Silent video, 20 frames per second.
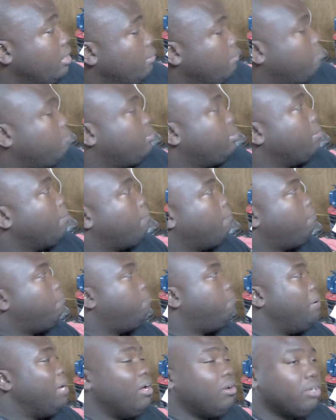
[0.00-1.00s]
the the
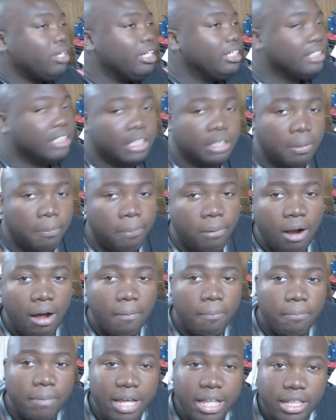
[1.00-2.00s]
belt isn't the
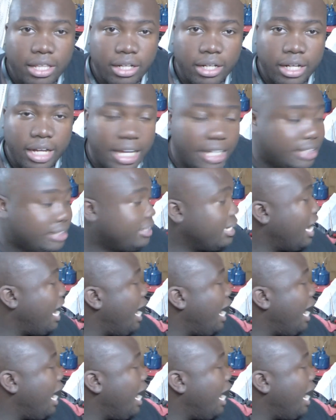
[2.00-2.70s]
problem either. It's the